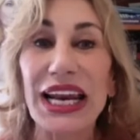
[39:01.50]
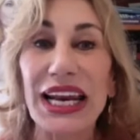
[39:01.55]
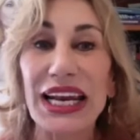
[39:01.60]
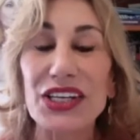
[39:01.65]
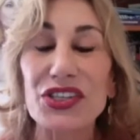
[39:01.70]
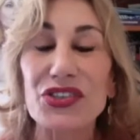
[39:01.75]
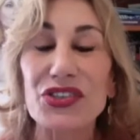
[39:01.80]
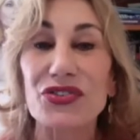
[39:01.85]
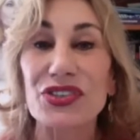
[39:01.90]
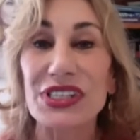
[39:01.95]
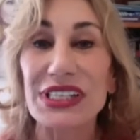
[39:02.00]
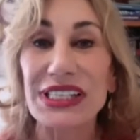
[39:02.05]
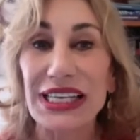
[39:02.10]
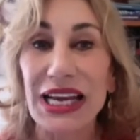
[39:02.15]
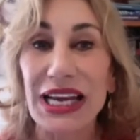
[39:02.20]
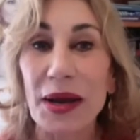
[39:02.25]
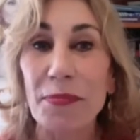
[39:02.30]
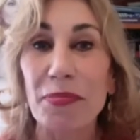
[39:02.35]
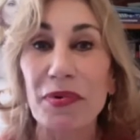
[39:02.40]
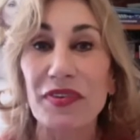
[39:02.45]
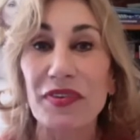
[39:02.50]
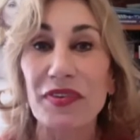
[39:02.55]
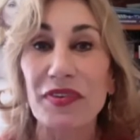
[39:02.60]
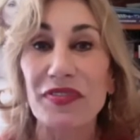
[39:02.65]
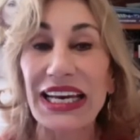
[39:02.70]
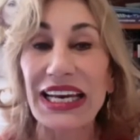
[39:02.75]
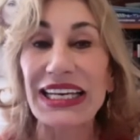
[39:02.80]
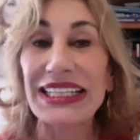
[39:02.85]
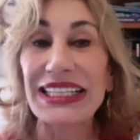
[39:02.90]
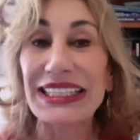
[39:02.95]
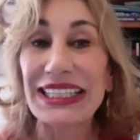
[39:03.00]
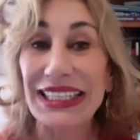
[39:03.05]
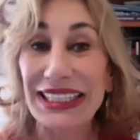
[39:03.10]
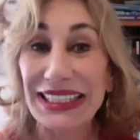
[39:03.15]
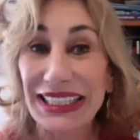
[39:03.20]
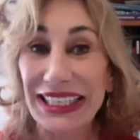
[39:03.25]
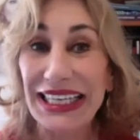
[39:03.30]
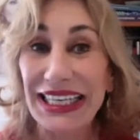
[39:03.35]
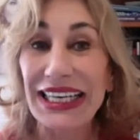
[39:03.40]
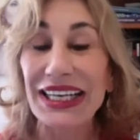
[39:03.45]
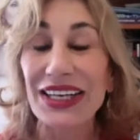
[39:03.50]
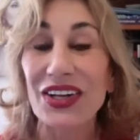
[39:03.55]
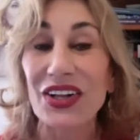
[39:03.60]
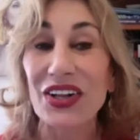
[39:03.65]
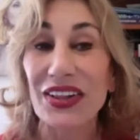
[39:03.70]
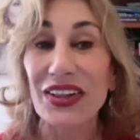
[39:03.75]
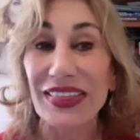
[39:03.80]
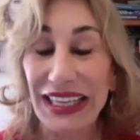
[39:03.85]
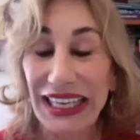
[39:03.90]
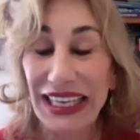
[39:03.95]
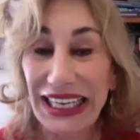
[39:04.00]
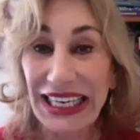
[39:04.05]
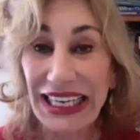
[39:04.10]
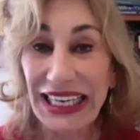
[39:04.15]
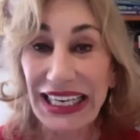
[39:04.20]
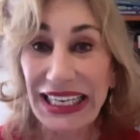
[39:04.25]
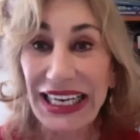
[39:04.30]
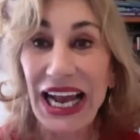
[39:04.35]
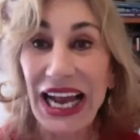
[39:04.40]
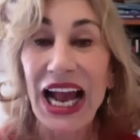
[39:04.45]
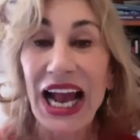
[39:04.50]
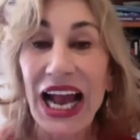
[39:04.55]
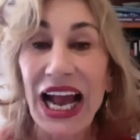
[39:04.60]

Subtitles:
extra step of getting the legal thing.